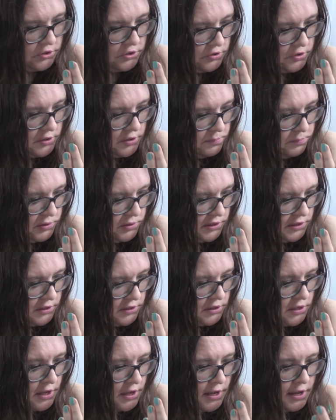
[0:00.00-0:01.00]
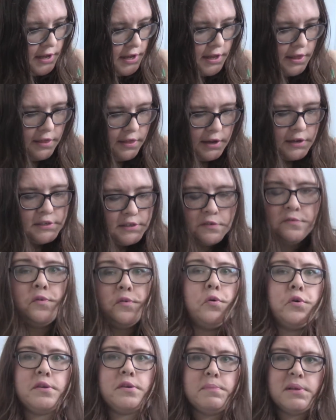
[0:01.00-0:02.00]
Spritz. And that is
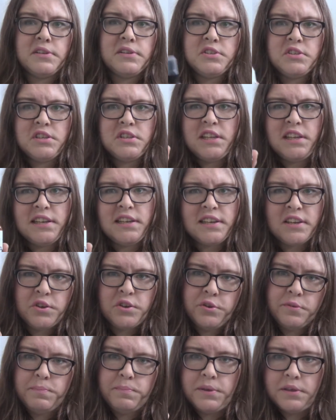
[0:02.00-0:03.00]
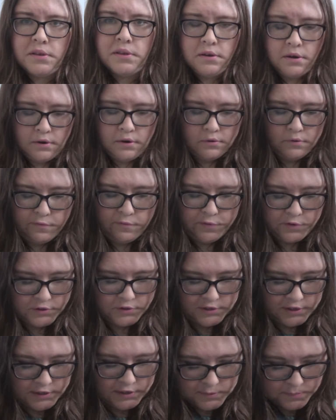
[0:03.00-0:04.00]
40 mil, so that could be a hot full
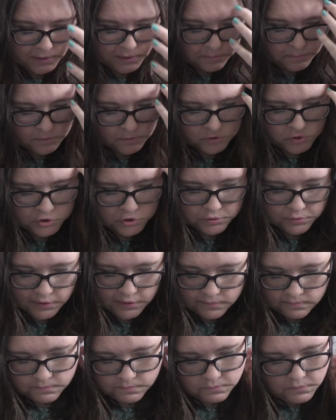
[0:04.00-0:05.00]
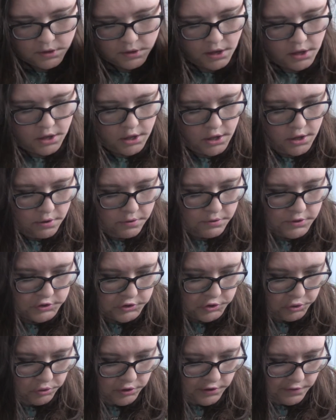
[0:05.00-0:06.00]
size, but I'm not sure. The
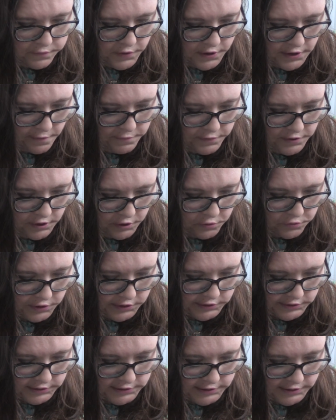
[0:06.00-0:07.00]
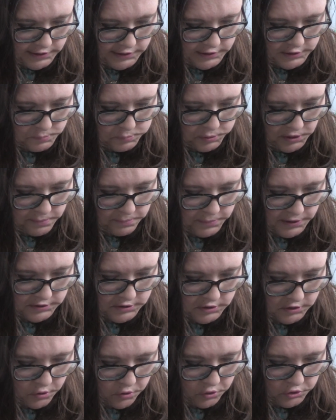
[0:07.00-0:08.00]
total of 11 ingredients in this spray
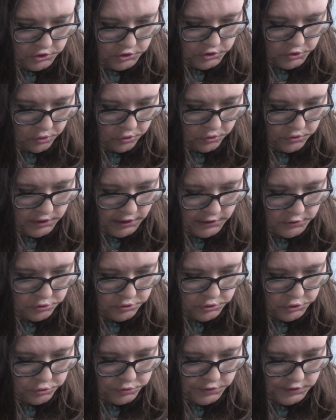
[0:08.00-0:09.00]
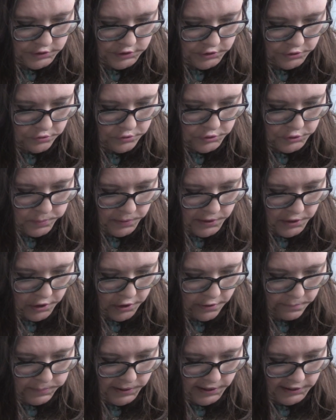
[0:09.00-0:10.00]
makes a gorgeous all-natural treat to use when your
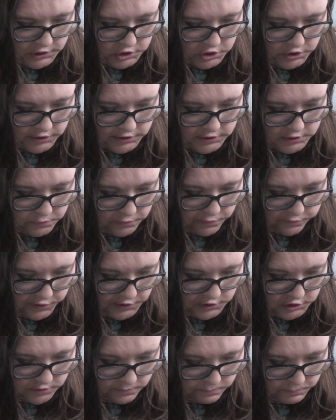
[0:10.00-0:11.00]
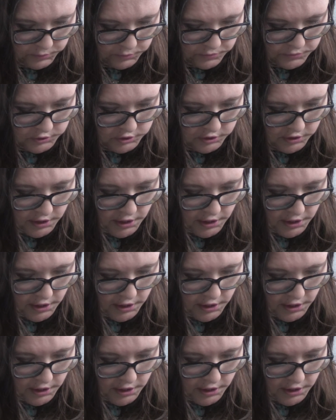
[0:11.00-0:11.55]
complexion needs a refreshing boost.